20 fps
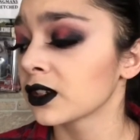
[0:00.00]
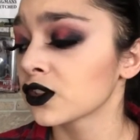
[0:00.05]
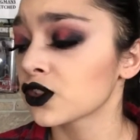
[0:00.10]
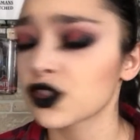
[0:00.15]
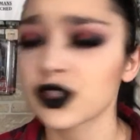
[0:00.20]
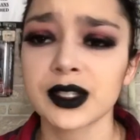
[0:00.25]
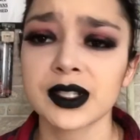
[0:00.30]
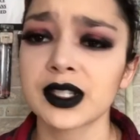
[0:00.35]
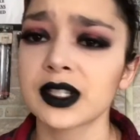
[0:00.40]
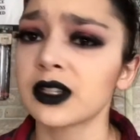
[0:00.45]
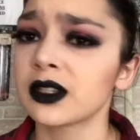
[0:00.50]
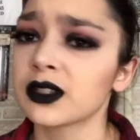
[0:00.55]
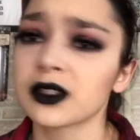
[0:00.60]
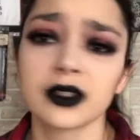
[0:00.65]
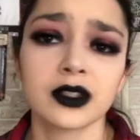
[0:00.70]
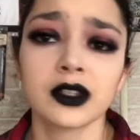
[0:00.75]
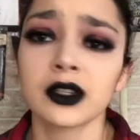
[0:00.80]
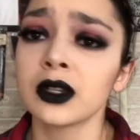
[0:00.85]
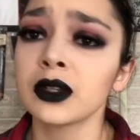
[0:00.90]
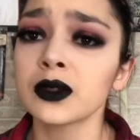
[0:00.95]
Just
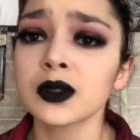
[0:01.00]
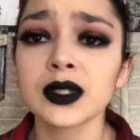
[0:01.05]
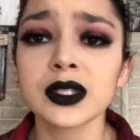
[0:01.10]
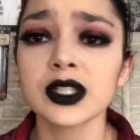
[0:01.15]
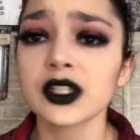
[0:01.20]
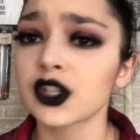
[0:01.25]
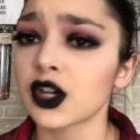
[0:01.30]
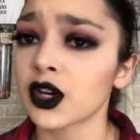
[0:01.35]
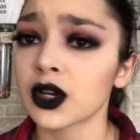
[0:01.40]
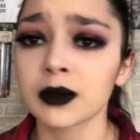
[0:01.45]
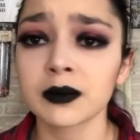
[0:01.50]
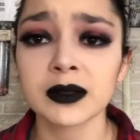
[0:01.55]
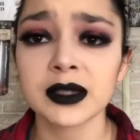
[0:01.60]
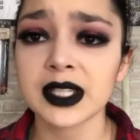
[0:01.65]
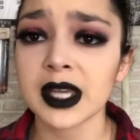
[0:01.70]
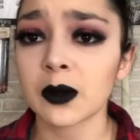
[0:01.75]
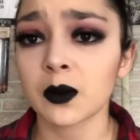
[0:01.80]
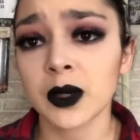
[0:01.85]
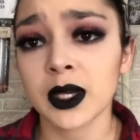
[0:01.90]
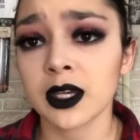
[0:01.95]
use the terms
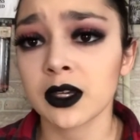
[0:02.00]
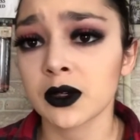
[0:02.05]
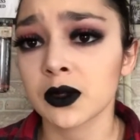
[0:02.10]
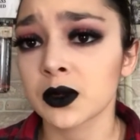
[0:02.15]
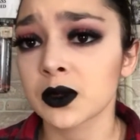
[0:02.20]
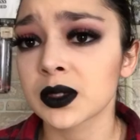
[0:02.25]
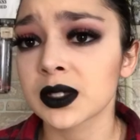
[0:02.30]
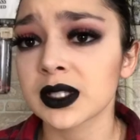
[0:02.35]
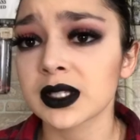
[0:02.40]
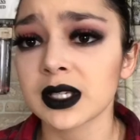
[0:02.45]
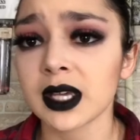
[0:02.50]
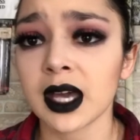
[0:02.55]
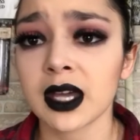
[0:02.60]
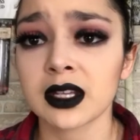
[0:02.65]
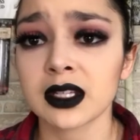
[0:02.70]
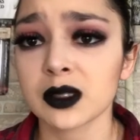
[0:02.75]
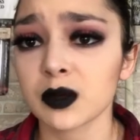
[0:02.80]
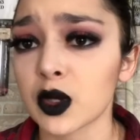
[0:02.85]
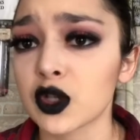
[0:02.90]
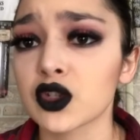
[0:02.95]
that we use
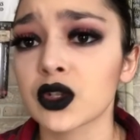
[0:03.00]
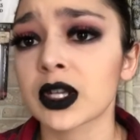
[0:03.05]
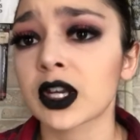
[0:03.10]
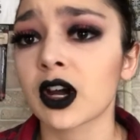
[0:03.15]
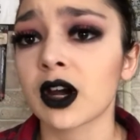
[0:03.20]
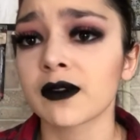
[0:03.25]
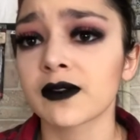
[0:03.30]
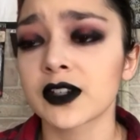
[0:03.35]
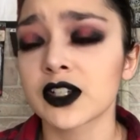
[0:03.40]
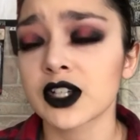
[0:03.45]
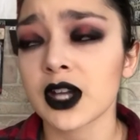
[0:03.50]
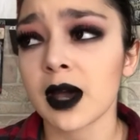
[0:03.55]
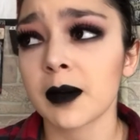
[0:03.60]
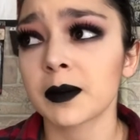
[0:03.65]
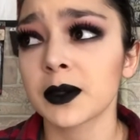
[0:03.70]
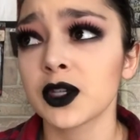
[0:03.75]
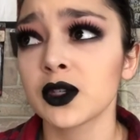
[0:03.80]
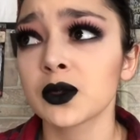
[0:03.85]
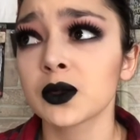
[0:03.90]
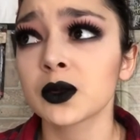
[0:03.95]
at a specialty coffee shop.
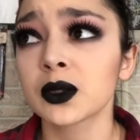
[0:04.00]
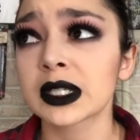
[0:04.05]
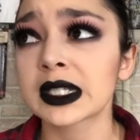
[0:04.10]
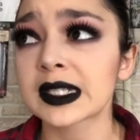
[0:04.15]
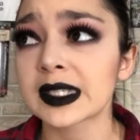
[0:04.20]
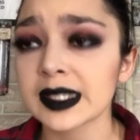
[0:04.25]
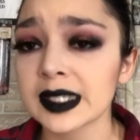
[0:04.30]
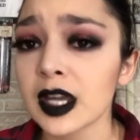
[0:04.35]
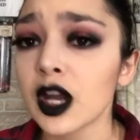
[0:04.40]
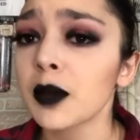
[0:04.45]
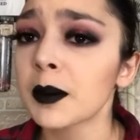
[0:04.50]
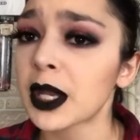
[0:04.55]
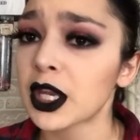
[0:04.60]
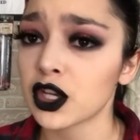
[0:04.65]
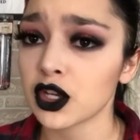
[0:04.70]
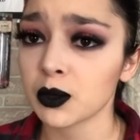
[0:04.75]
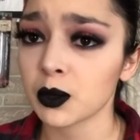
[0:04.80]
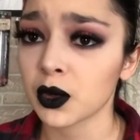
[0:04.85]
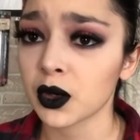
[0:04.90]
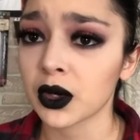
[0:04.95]
You can see our
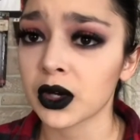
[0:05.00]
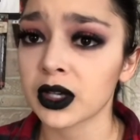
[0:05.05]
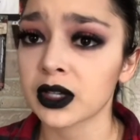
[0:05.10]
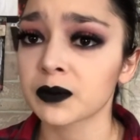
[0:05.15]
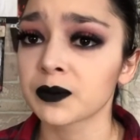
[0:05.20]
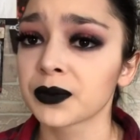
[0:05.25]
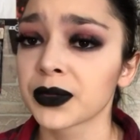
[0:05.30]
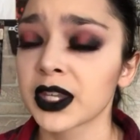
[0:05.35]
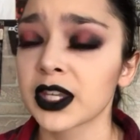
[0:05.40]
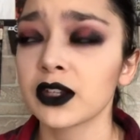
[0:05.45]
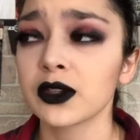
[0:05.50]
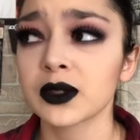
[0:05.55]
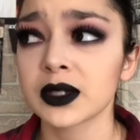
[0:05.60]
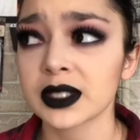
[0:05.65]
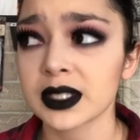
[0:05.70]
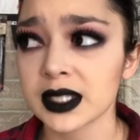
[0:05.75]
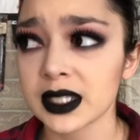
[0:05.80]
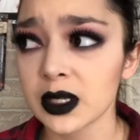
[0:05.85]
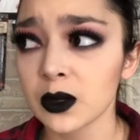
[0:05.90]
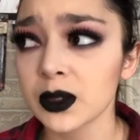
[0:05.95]
menu board. You
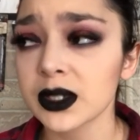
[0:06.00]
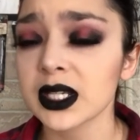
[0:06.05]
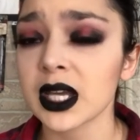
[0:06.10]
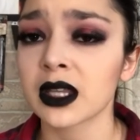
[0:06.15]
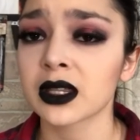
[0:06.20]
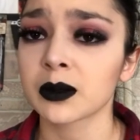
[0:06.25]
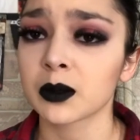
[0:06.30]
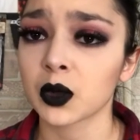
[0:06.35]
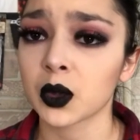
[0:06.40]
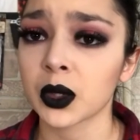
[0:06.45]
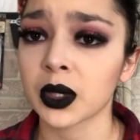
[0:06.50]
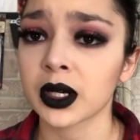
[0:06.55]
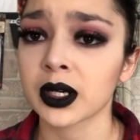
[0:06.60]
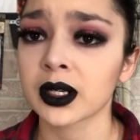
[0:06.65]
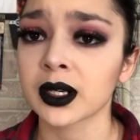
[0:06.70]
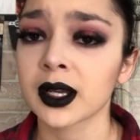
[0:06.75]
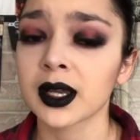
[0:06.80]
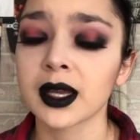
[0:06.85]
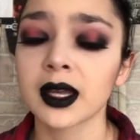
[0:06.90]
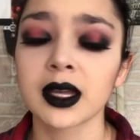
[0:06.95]
can see what's on the board.